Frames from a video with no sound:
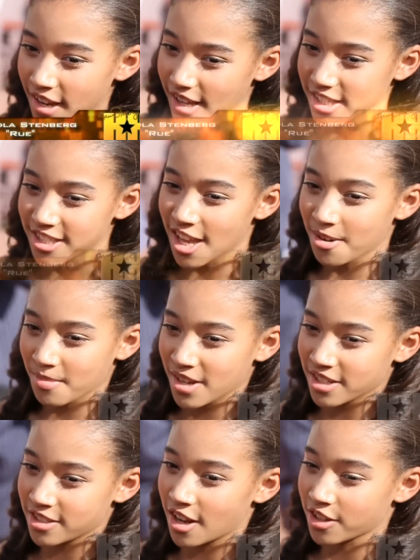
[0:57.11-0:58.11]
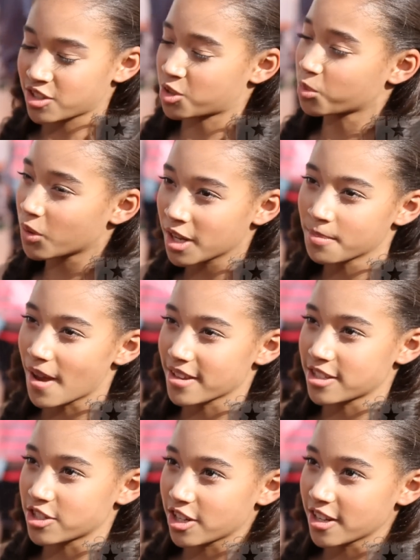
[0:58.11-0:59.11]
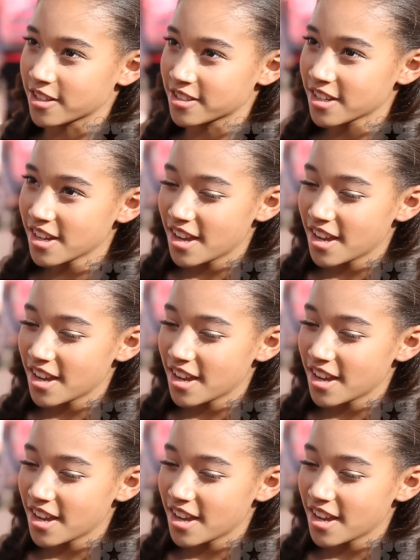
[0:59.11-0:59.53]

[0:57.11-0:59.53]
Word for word: and sent me such sweet messages